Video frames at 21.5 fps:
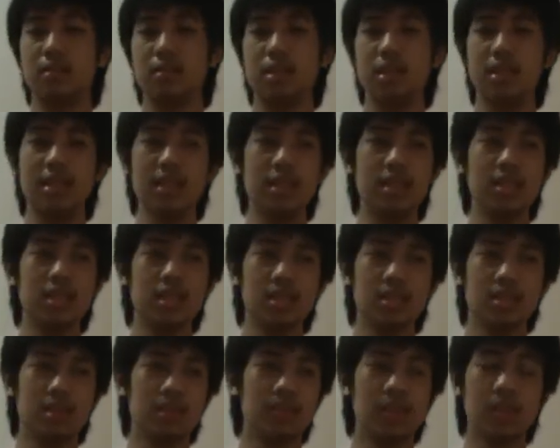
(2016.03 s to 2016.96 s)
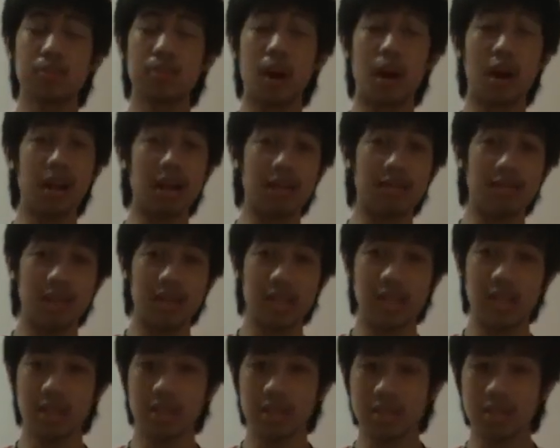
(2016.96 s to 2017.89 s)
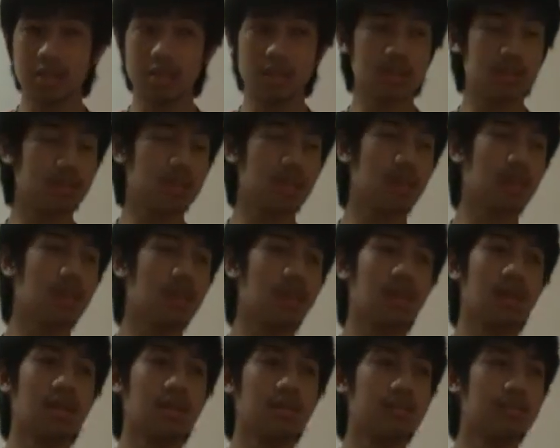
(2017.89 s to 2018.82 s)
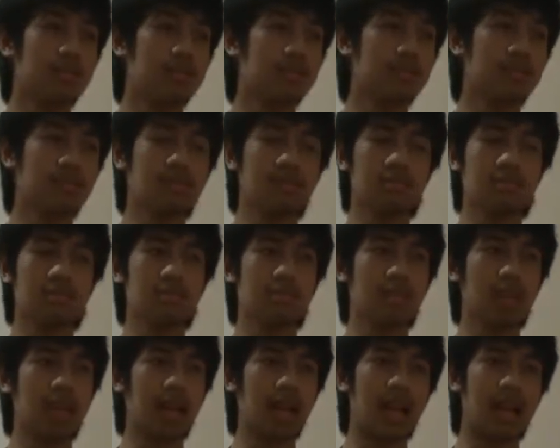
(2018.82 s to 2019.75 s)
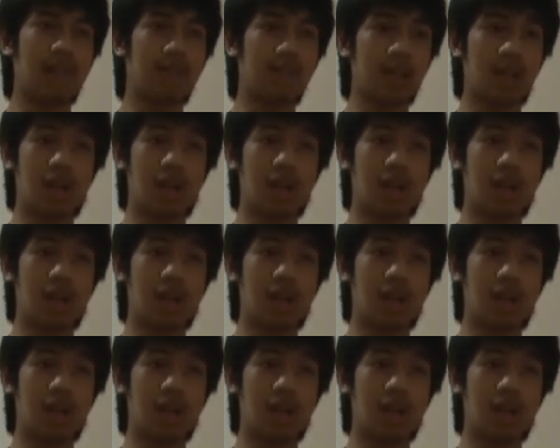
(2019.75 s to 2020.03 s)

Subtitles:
release some sparring videos. I have a